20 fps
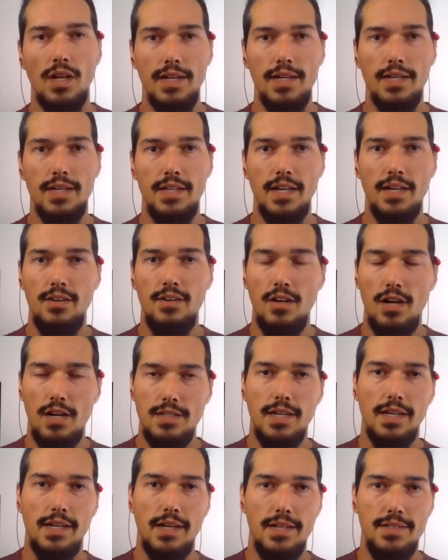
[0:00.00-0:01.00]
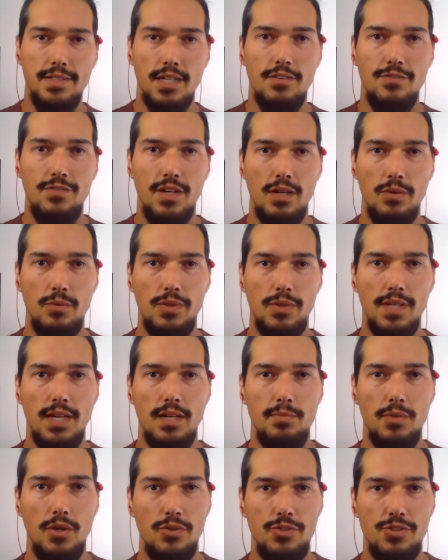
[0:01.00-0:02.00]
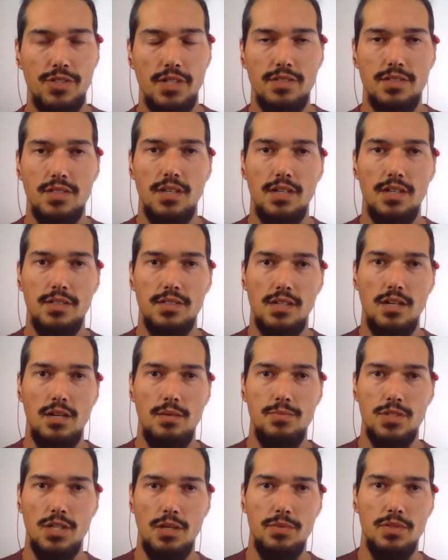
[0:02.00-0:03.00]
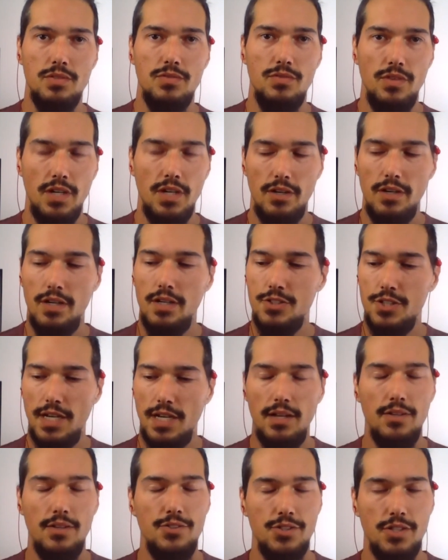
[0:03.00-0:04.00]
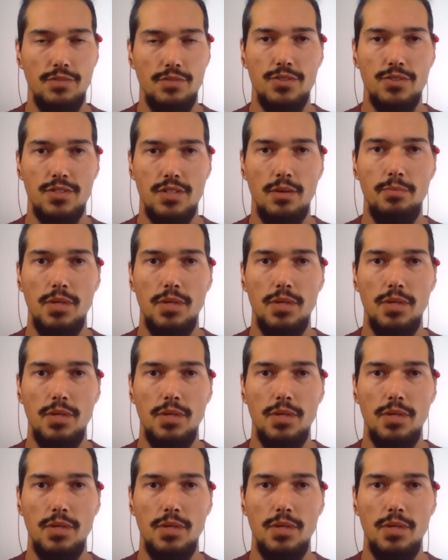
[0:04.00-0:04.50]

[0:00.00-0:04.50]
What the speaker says: And not getting identified with that emotion as it comes up is very challenging for some